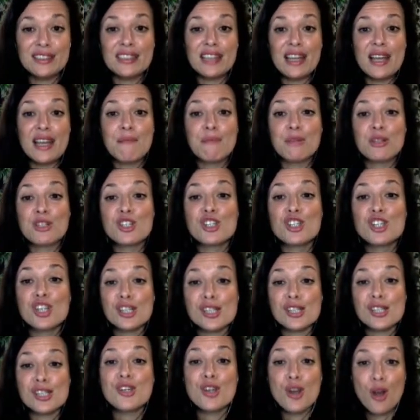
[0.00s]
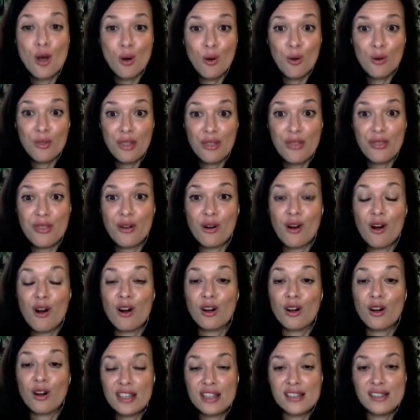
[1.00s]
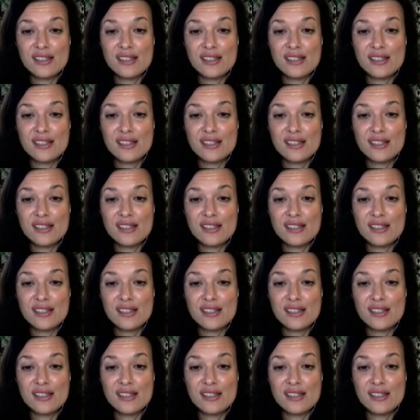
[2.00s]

but just know that there are a lot of